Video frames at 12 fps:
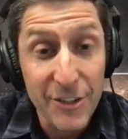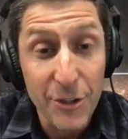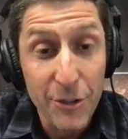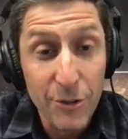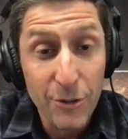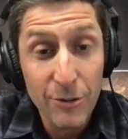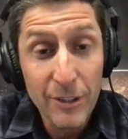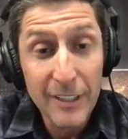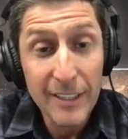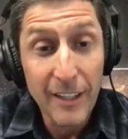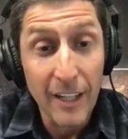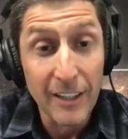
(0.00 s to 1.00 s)
do
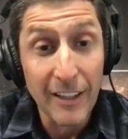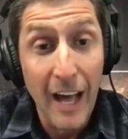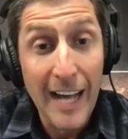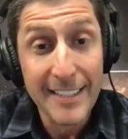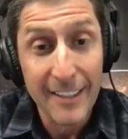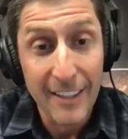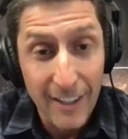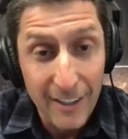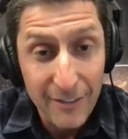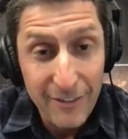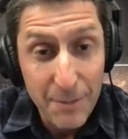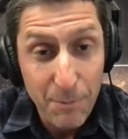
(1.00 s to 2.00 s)
a lot
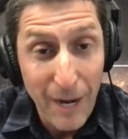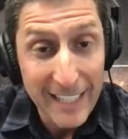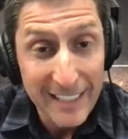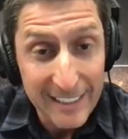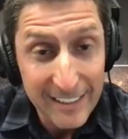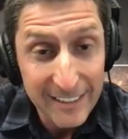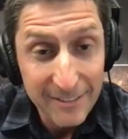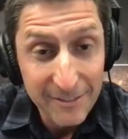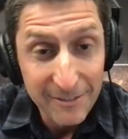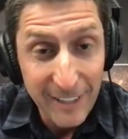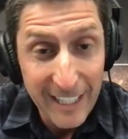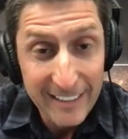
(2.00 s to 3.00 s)
of is practice,
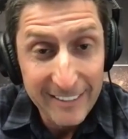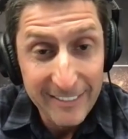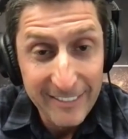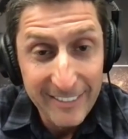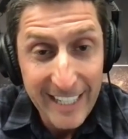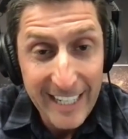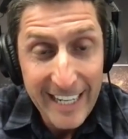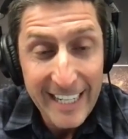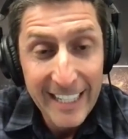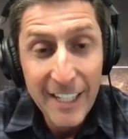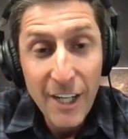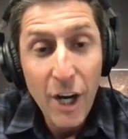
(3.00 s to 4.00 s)
right?
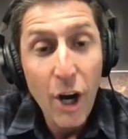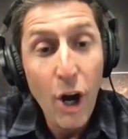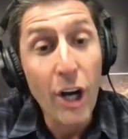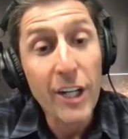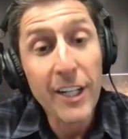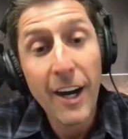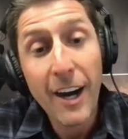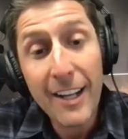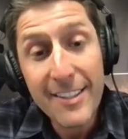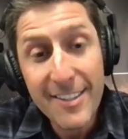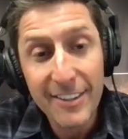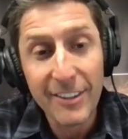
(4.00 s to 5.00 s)
They are
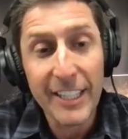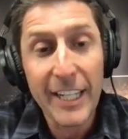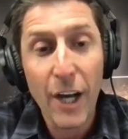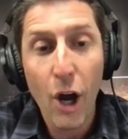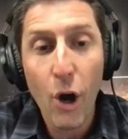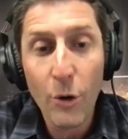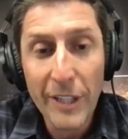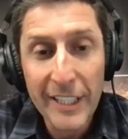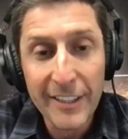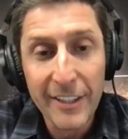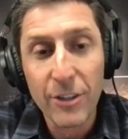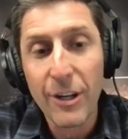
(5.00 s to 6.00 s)
constantly honing
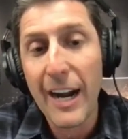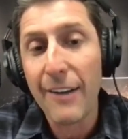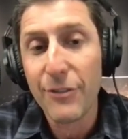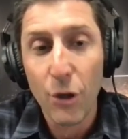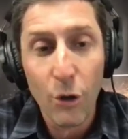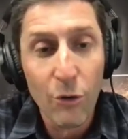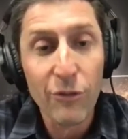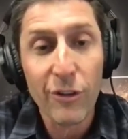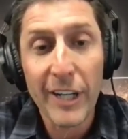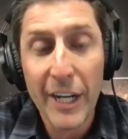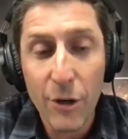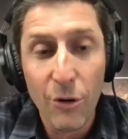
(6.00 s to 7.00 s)
their craft
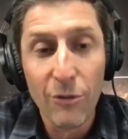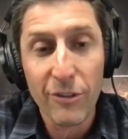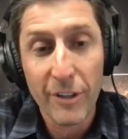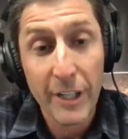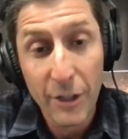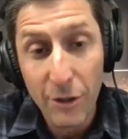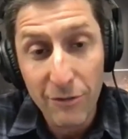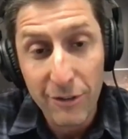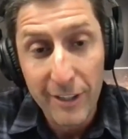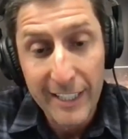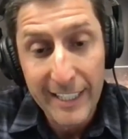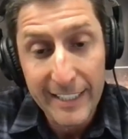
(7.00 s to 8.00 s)
over and over and
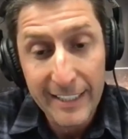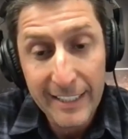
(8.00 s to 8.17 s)
over again.